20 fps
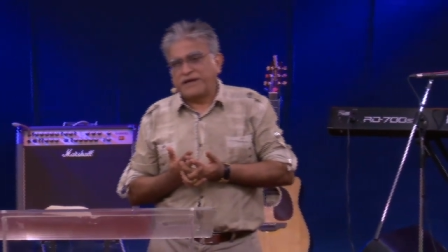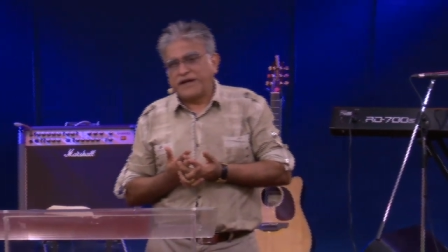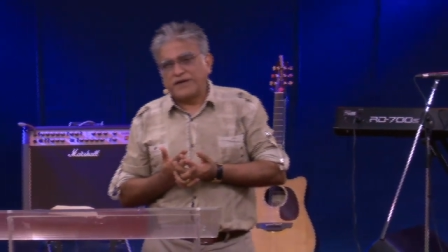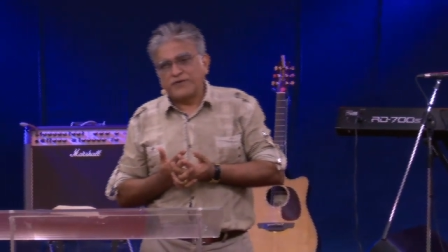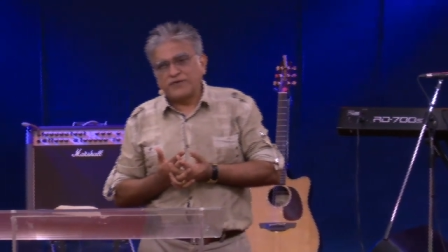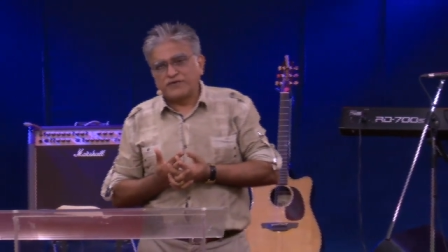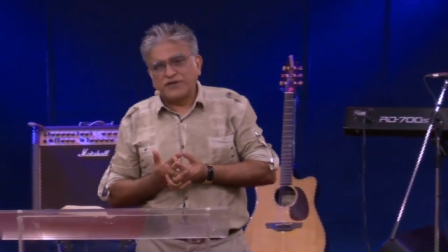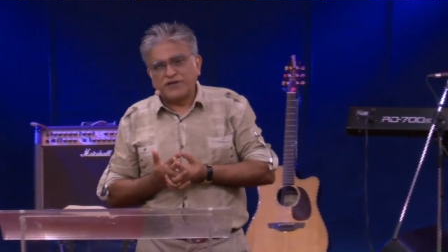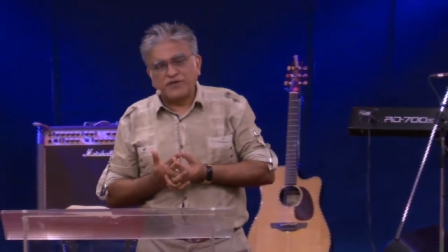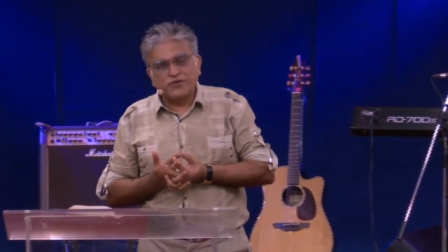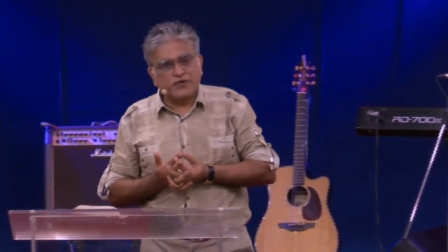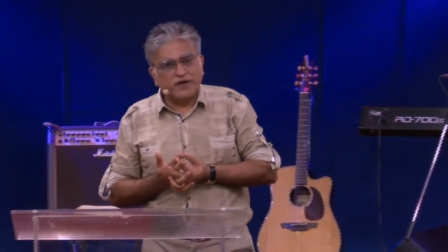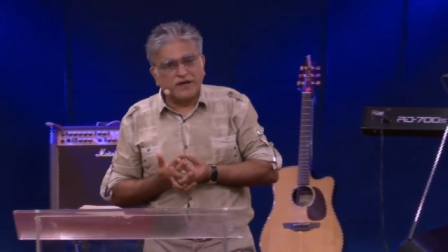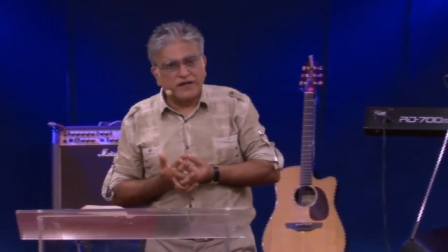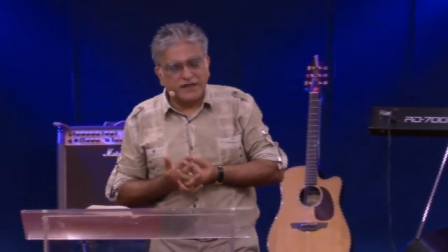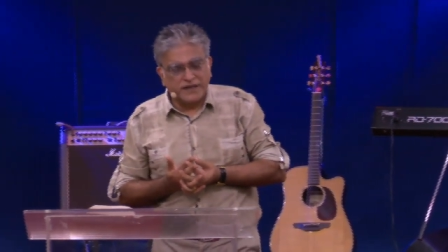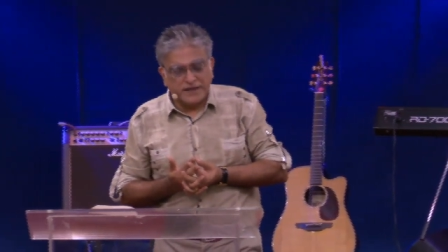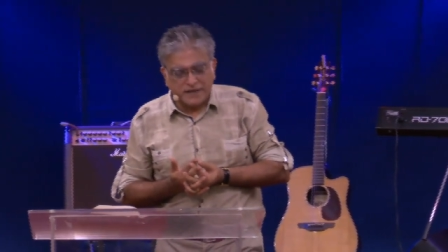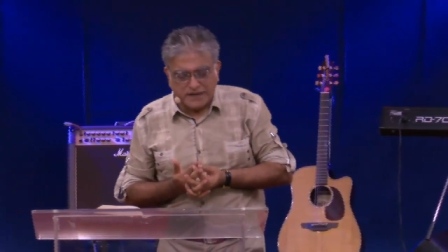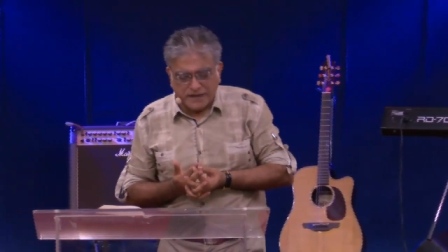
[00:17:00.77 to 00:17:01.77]
I don't think you
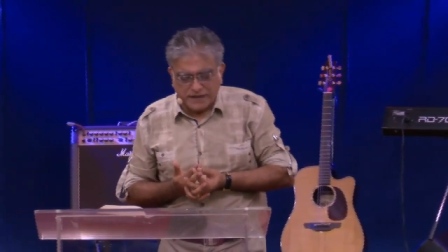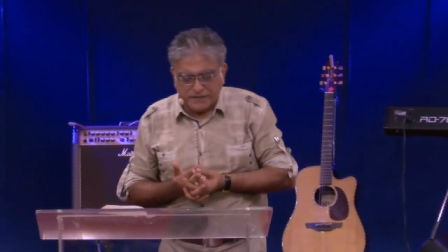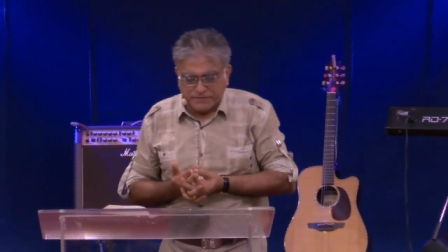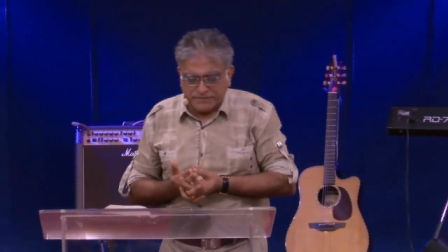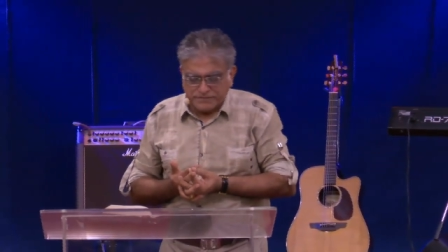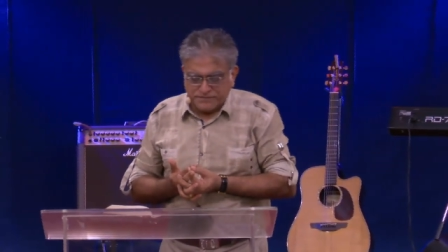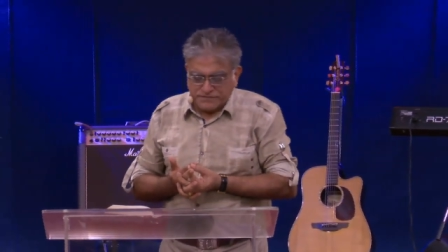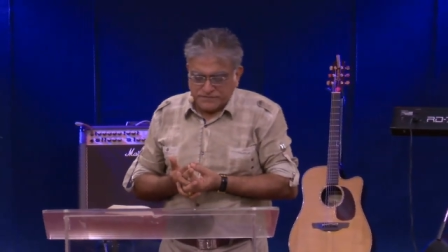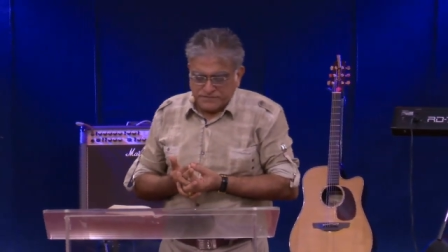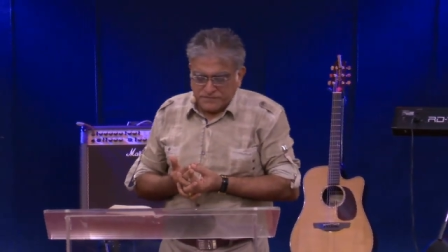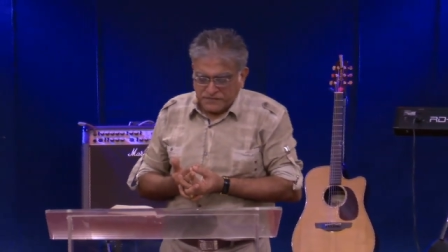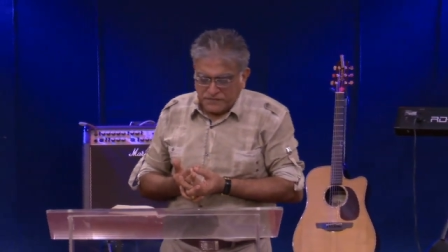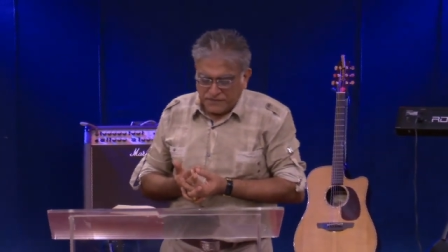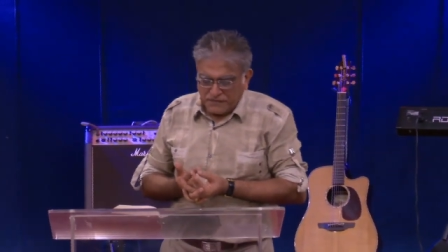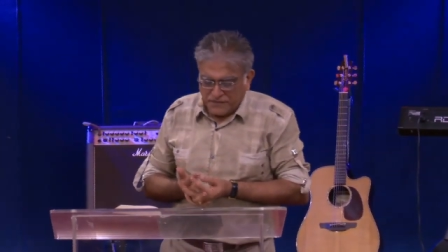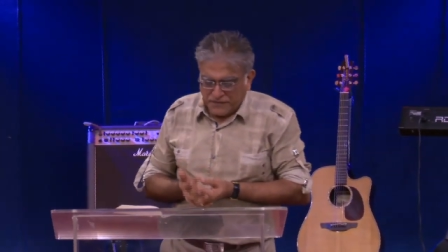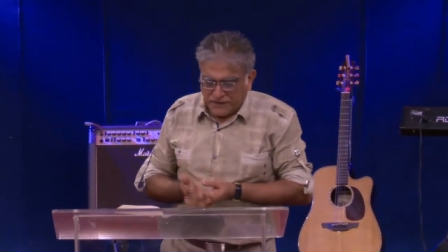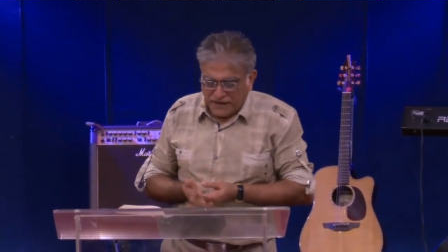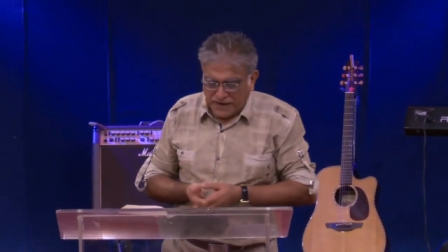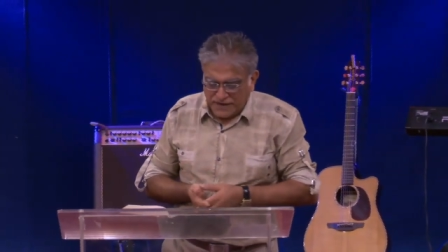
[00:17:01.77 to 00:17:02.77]
can lead them.
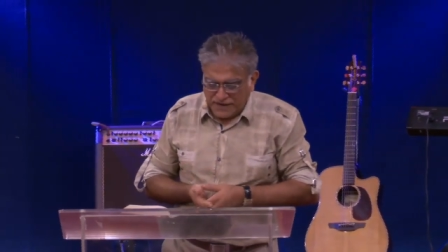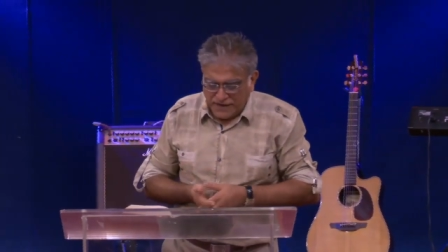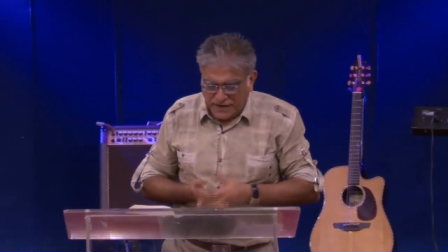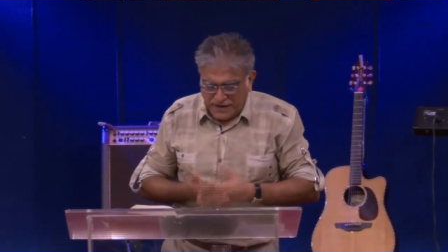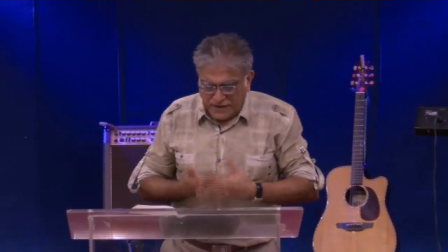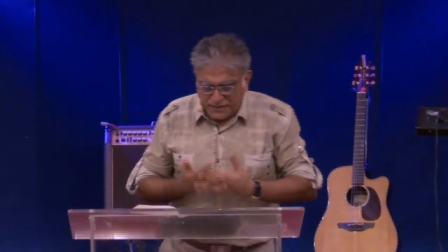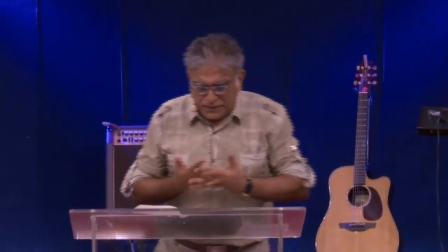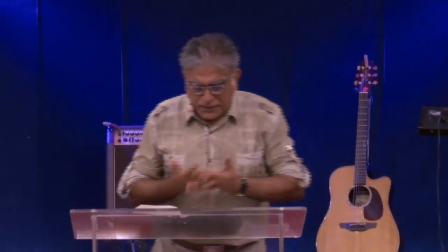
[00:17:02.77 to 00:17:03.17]
And then he